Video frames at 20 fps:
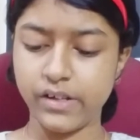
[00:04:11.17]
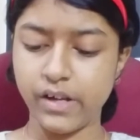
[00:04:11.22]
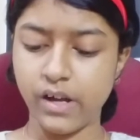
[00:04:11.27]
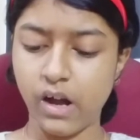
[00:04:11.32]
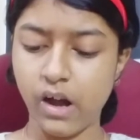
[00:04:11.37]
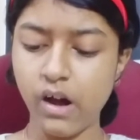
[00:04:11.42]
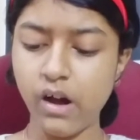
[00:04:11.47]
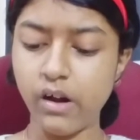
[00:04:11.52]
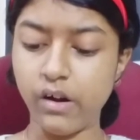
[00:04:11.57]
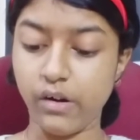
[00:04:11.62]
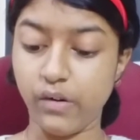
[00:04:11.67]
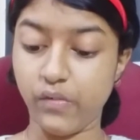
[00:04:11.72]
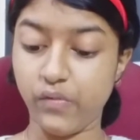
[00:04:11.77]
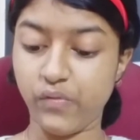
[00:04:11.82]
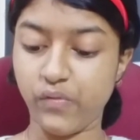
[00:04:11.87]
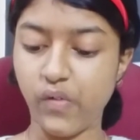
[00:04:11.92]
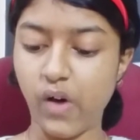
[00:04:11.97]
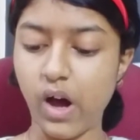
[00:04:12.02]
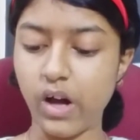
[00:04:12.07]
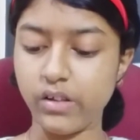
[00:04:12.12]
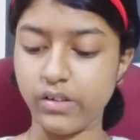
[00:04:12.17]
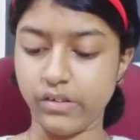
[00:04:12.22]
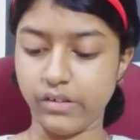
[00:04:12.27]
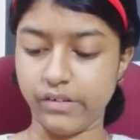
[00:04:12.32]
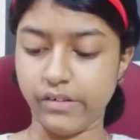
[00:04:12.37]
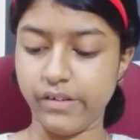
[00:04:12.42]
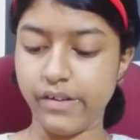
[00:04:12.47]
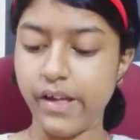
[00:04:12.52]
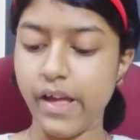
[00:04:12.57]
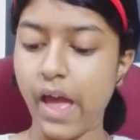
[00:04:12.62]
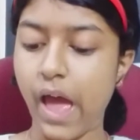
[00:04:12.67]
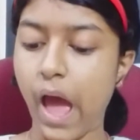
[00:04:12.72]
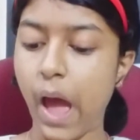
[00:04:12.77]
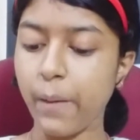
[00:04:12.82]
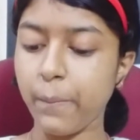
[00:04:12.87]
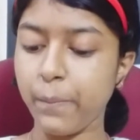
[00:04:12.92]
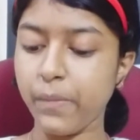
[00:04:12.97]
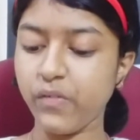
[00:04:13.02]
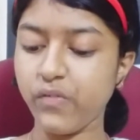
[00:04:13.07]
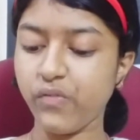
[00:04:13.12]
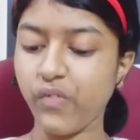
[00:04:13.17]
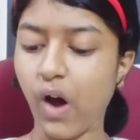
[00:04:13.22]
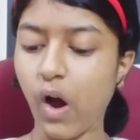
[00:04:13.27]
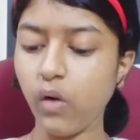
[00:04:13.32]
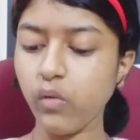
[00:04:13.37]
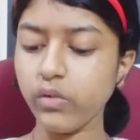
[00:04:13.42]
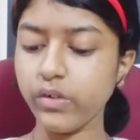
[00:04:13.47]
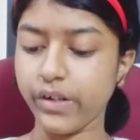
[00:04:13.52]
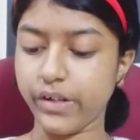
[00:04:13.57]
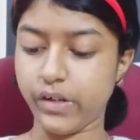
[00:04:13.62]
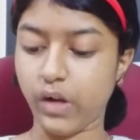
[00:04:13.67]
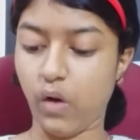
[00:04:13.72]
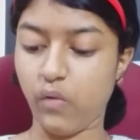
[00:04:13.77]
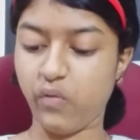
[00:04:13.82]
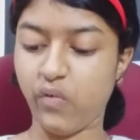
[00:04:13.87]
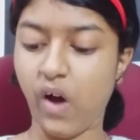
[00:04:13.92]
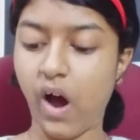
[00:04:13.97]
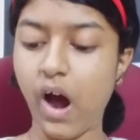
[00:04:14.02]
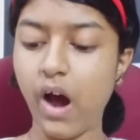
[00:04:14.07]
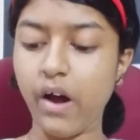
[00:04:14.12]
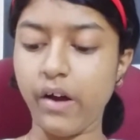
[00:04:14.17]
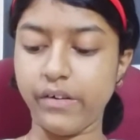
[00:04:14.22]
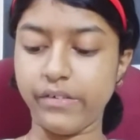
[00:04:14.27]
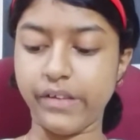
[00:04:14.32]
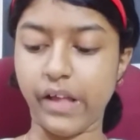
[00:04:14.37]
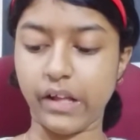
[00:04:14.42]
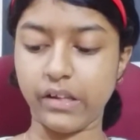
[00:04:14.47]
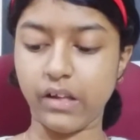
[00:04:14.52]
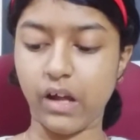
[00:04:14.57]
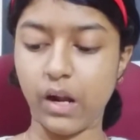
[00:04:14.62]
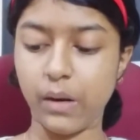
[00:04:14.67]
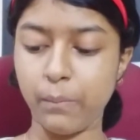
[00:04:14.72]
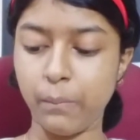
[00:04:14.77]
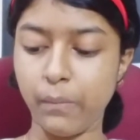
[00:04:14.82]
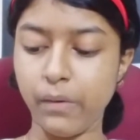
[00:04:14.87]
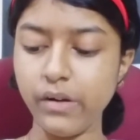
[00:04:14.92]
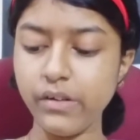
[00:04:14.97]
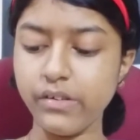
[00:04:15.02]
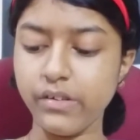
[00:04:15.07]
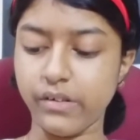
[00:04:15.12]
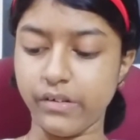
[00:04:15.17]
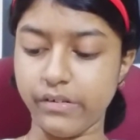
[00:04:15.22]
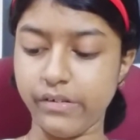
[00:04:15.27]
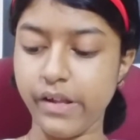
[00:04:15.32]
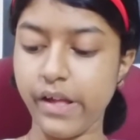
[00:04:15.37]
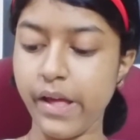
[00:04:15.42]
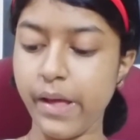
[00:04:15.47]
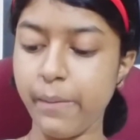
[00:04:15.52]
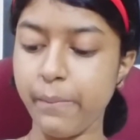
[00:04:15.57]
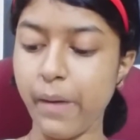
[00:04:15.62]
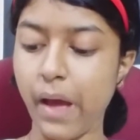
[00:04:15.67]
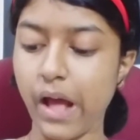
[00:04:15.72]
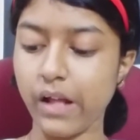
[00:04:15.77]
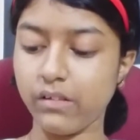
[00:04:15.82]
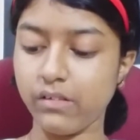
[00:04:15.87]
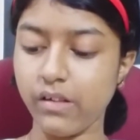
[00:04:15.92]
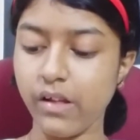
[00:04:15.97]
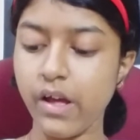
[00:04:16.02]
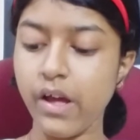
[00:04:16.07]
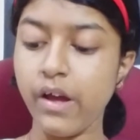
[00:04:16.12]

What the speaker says: Her father had been fonder of her than her mother him had